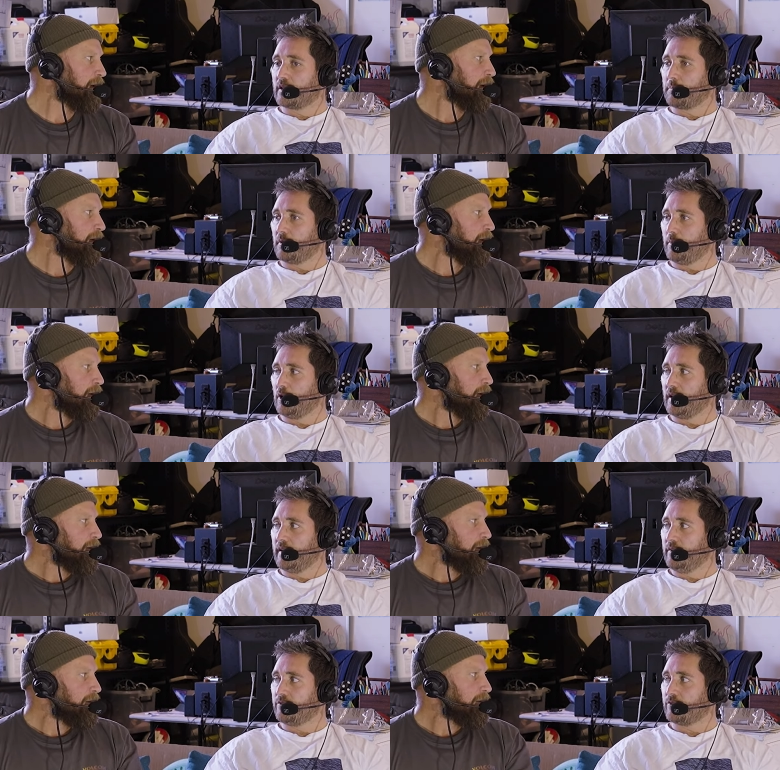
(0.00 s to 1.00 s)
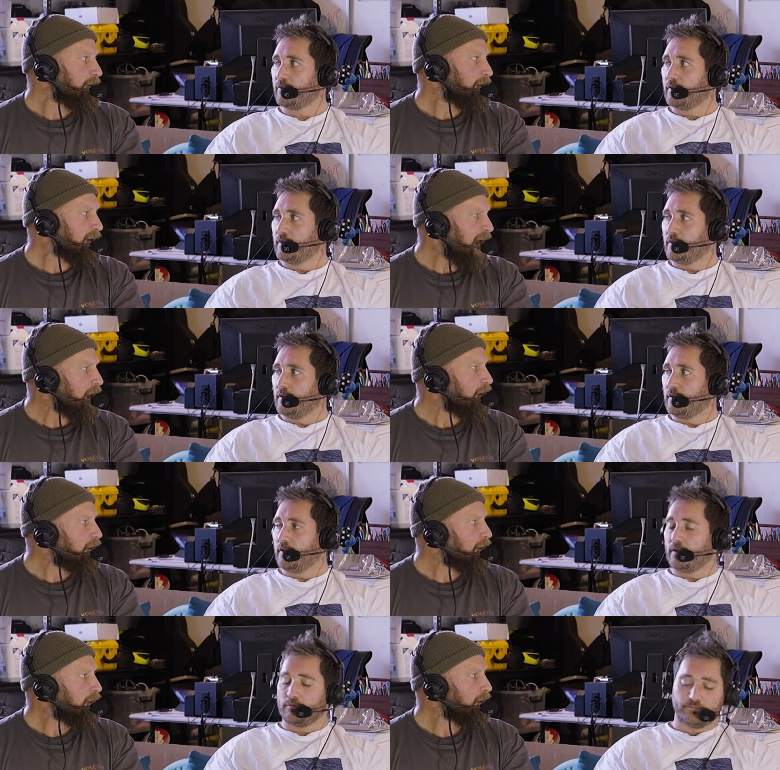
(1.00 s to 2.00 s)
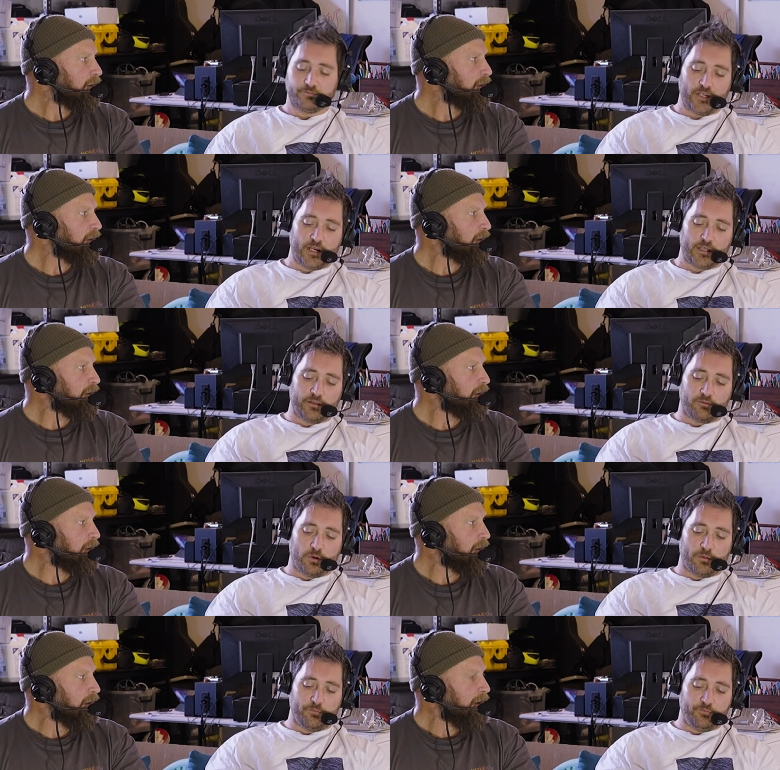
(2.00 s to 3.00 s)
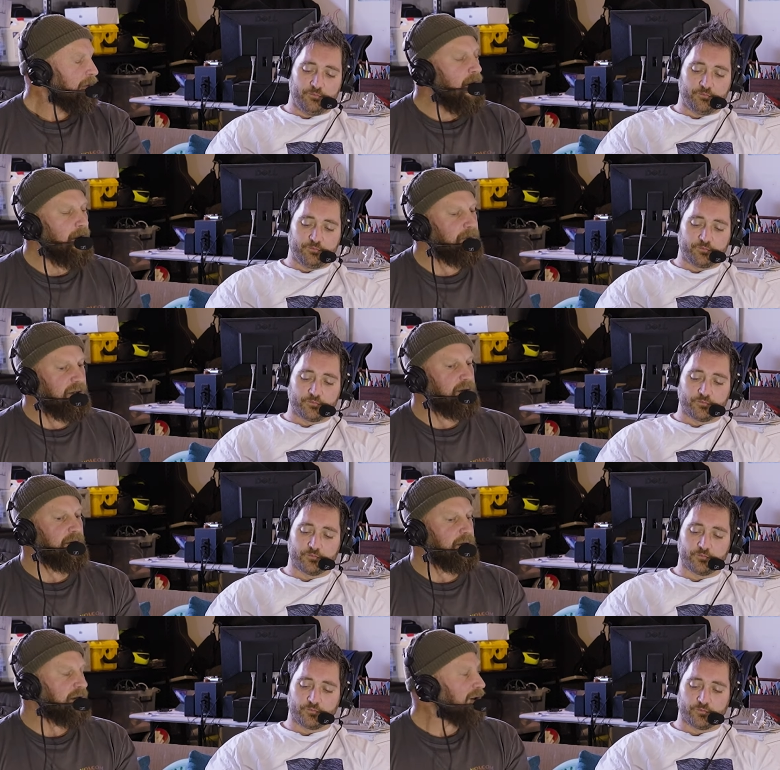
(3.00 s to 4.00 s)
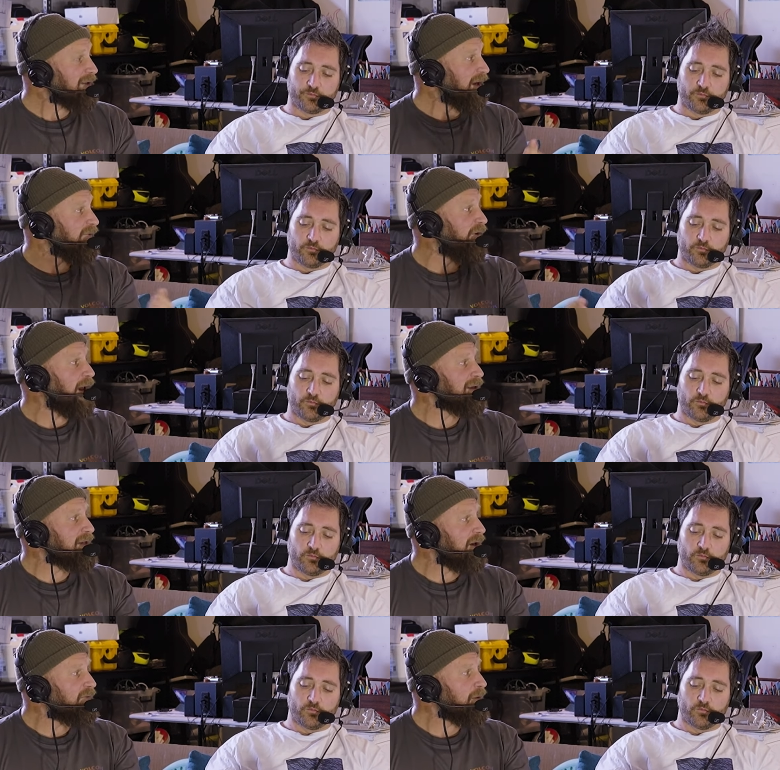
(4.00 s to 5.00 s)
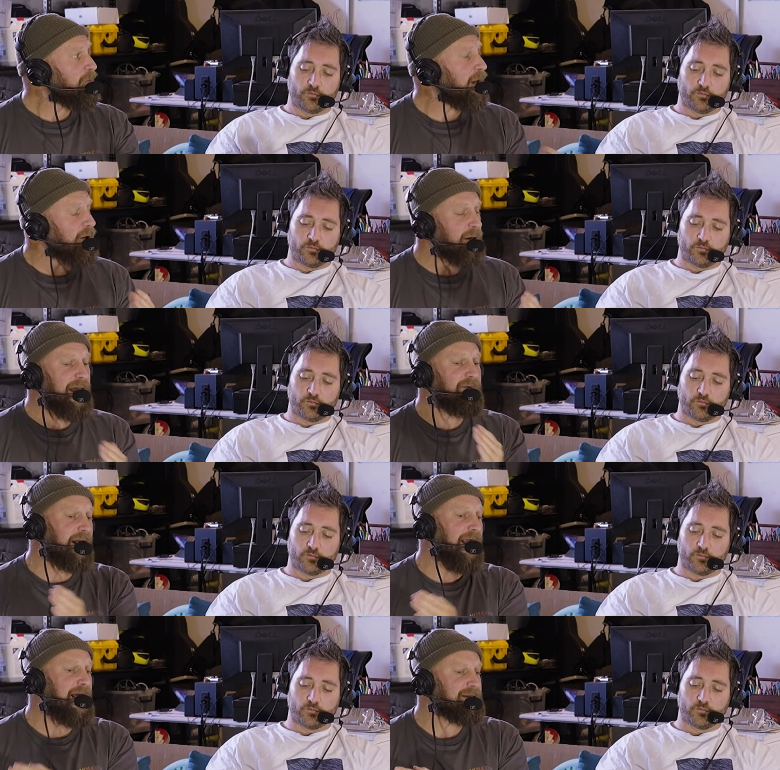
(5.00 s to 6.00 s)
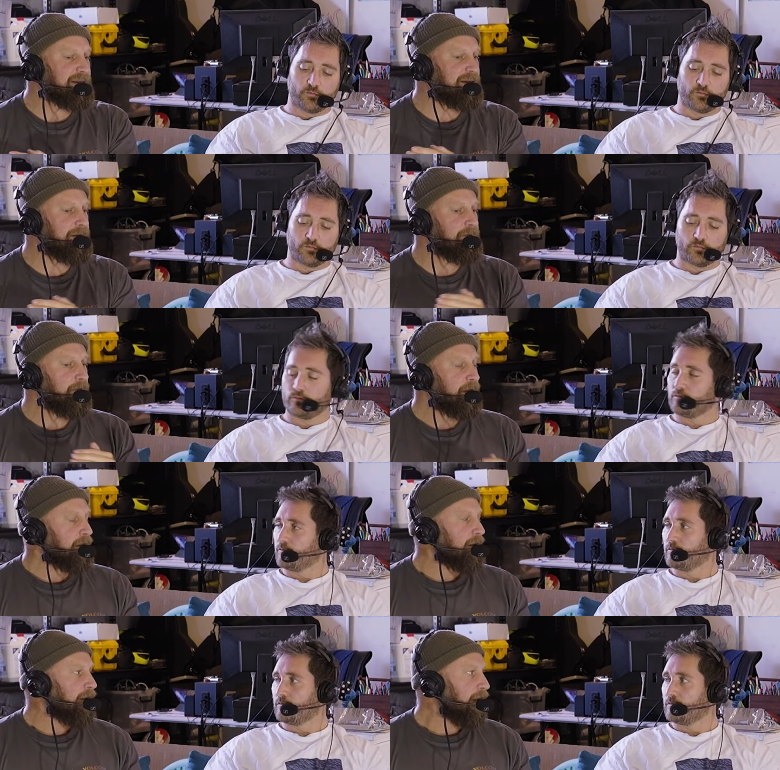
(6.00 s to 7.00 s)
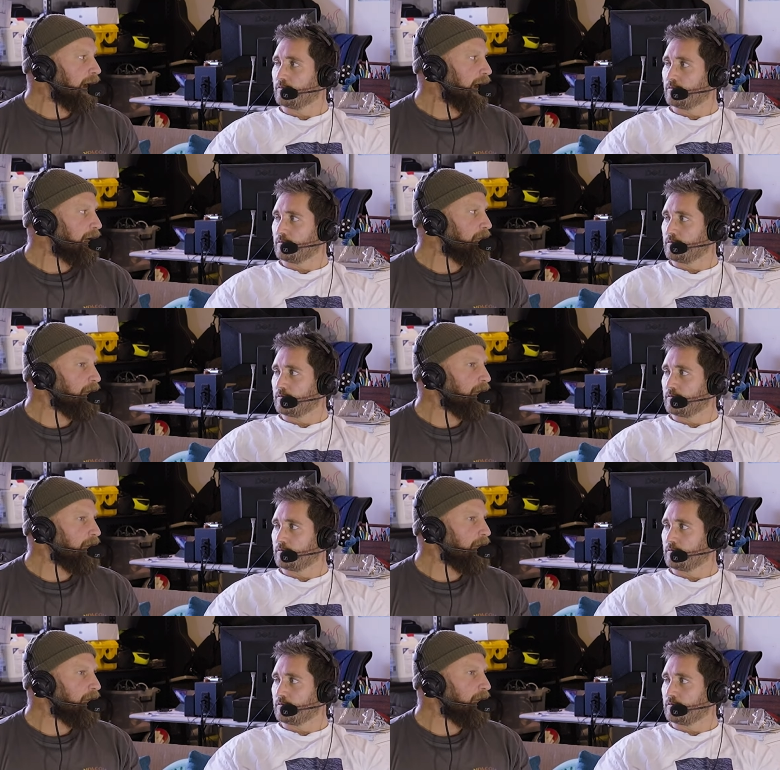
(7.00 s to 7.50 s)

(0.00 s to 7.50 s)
Speaker 1: a couple of bullies. Yeah. Yeah. Yelling at everyone. Well, I mean, you're you're going to take the violence out of it, but you're mm. going to have the class system. Um,